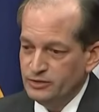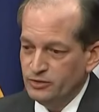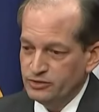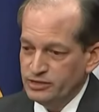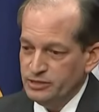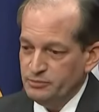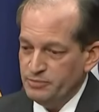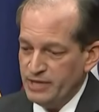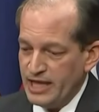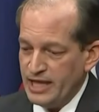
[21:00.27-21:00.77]

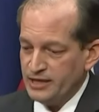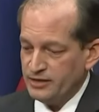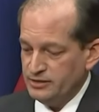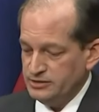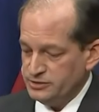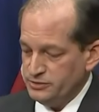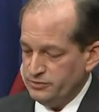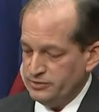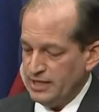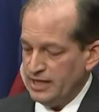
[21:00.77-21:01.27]
looking back on
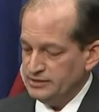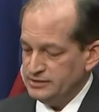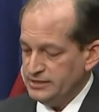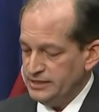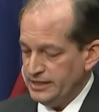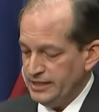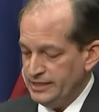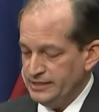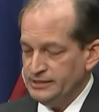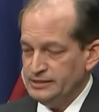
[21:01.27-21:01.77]

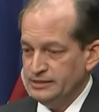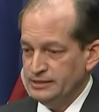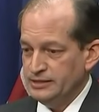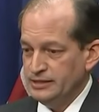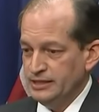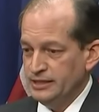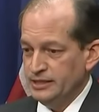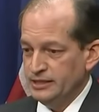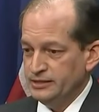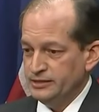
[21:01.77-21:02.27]
2008,
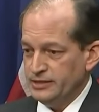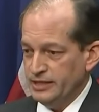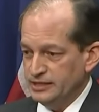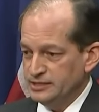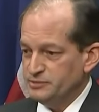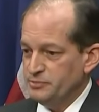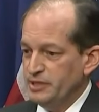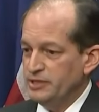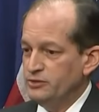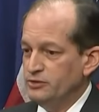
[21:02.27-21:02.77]

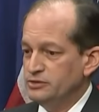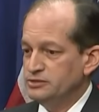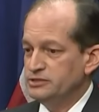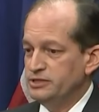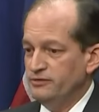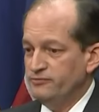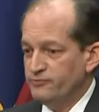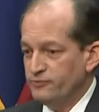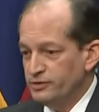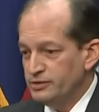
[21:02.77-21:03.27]
things may look
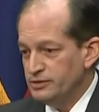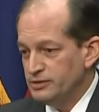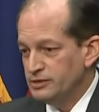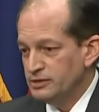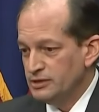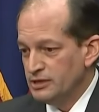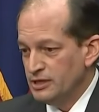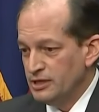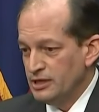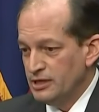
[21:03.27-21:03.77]
different.
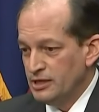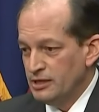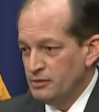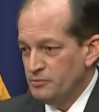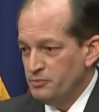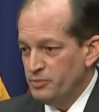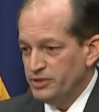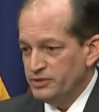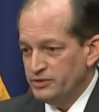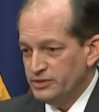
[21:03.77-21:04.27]

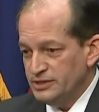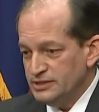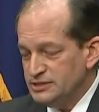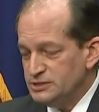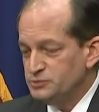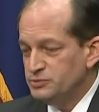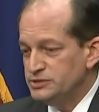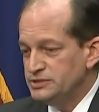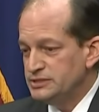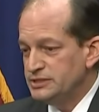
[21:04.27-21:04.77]
But
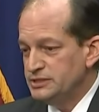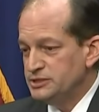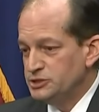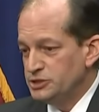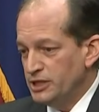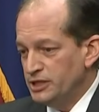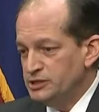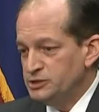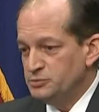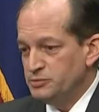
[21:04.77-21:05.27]
this was the
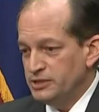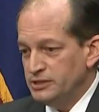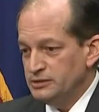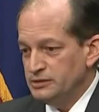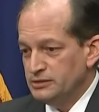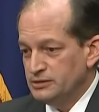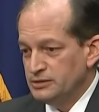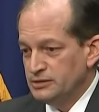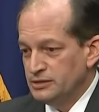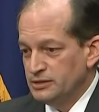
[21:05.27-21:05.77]
judgment
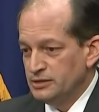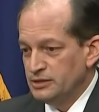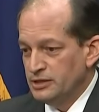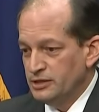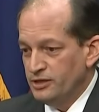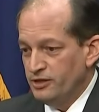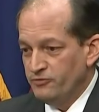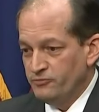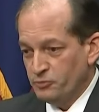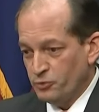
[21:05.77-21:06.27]

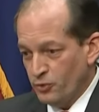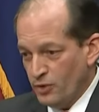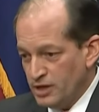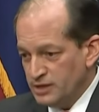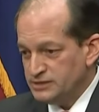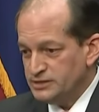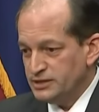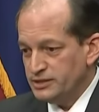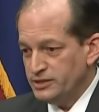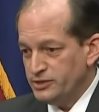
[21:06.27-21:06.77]
of
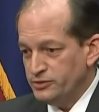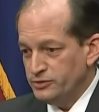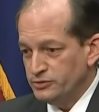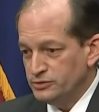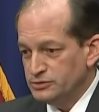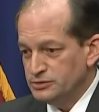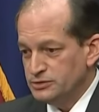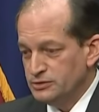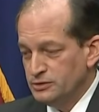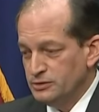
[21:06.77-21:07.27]

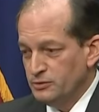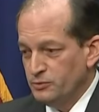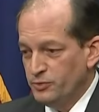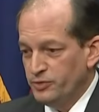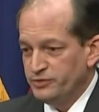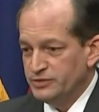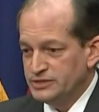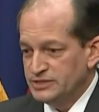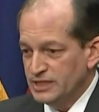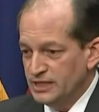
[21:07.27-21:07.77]
prosecutors
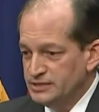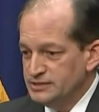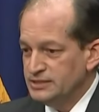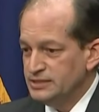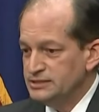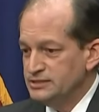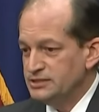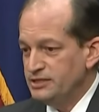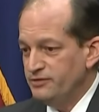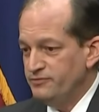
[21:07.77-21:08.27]
with
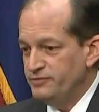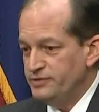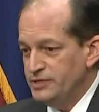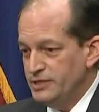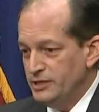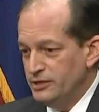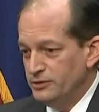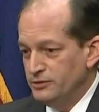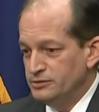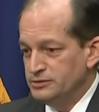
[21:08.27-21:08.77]
dozens of
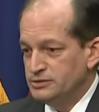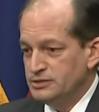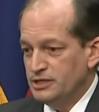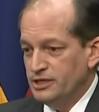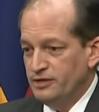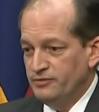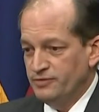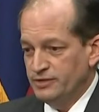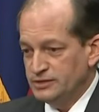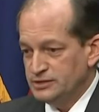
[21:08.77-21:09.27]
years
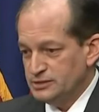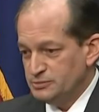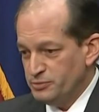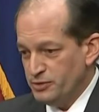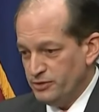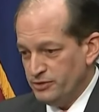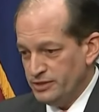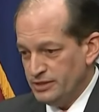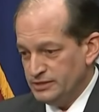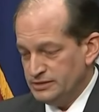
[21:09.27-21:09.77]
of
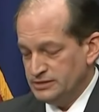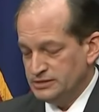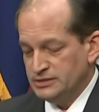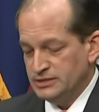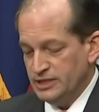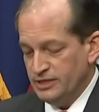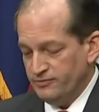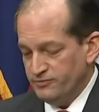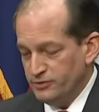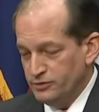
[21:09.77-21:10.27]
experience.
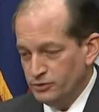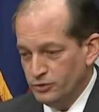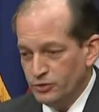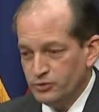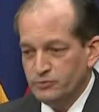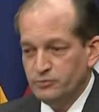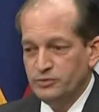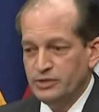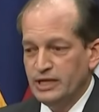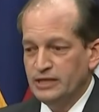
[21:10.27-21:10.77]
If you
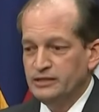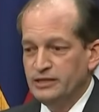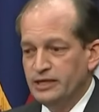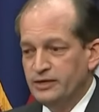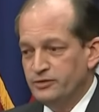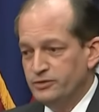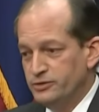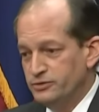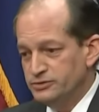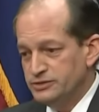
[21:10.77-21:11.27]
look through that
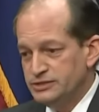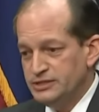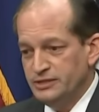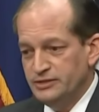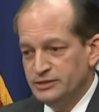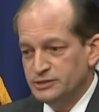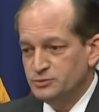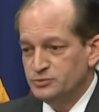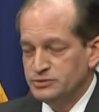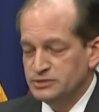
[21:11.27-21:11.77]
letter, you'll see
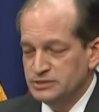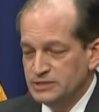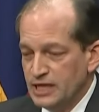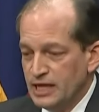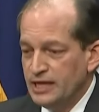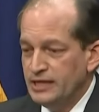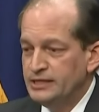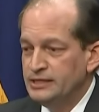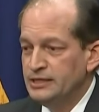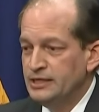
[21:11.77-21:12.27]
this was
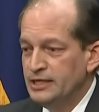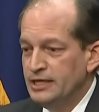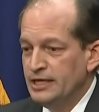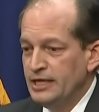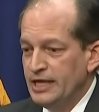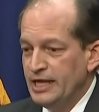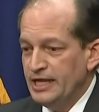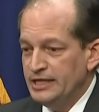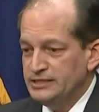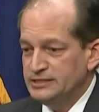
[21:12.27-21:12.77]
not
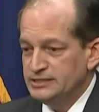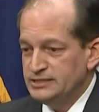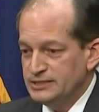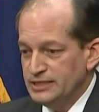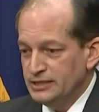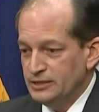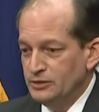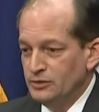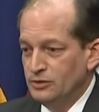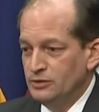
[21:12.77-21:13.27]
a
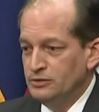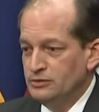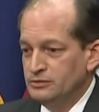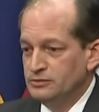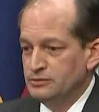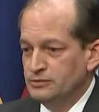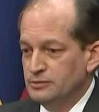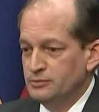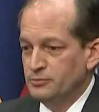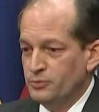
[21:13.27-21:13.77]
single
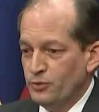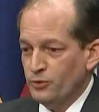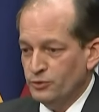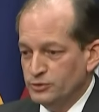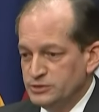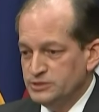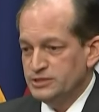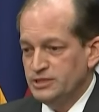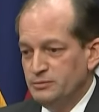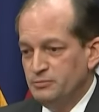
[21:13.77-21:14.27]

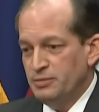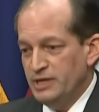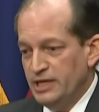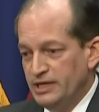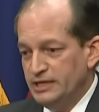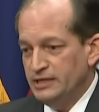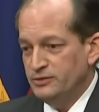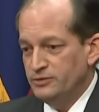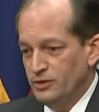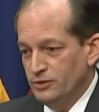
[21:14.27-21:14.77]
person
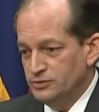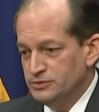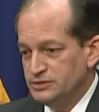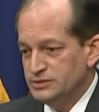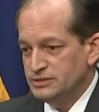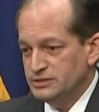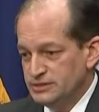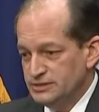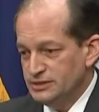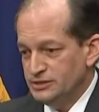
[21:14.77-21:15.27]
making those
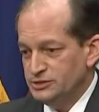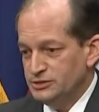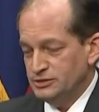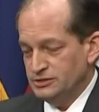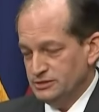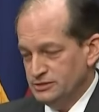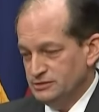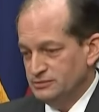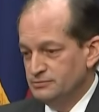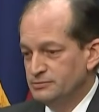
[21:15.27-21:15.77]
decisions.